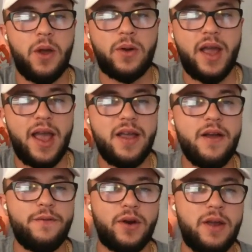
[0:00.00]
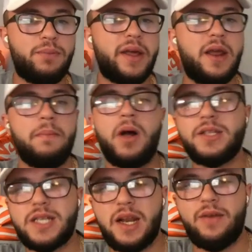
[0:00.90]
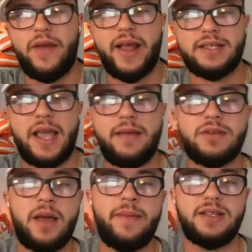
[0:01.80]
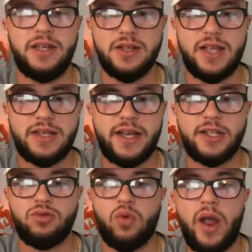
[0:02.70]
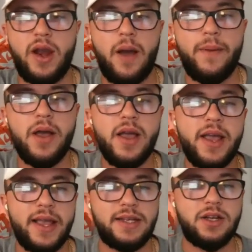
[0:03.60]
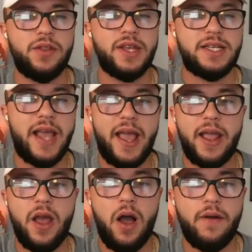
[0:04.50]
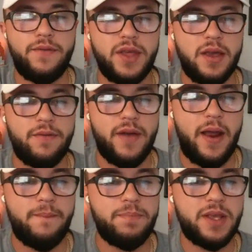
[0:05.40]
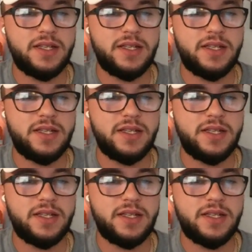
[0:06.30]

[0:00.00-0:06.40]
Okay. Forget planning months in advance. Game time has deals on tickets right up until the day of the event.